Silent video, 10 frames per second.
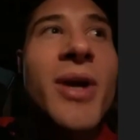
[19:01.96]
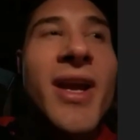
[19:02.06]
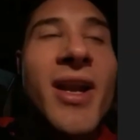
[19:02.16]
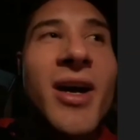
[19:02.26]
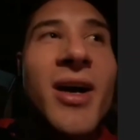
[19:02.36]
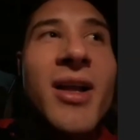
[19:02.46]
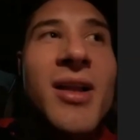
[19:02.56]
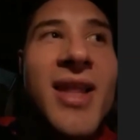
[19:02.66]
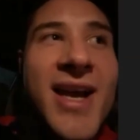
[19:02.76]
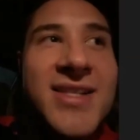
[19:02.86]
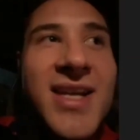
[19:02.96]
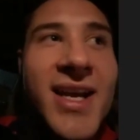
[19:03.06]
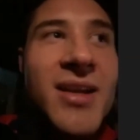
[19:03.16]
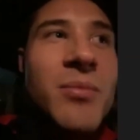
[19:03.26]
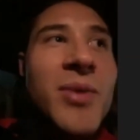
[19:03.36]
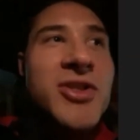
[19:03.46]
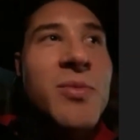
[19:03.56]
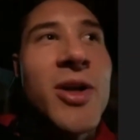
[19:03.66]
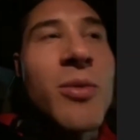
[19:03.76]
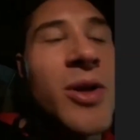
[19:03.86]
in a last second buzzer
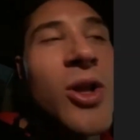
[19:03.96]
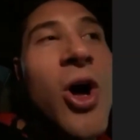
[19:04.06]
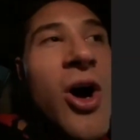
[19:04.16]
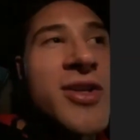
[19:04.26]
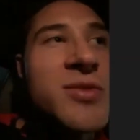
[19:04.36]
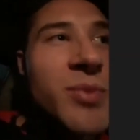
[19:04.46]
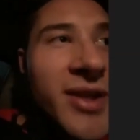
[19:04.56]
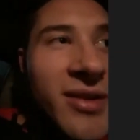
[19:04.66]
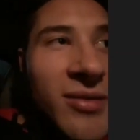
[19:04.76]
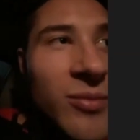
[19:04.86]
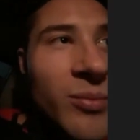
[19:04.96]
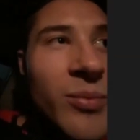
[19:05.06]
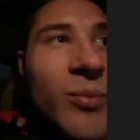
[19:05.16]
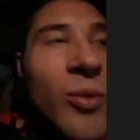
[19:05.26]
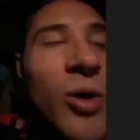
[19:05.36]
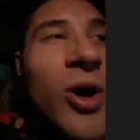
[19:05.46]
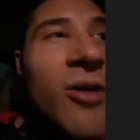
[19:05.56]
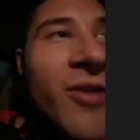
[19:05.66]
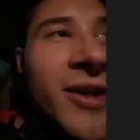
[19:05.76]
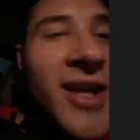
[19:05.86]
beater. We lost, but we're
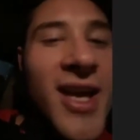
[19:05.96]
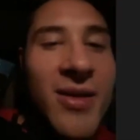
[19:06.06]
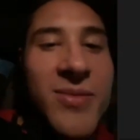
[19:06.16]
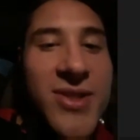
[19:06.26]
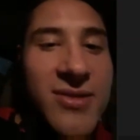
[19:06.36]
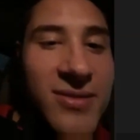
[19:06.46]
all fun games.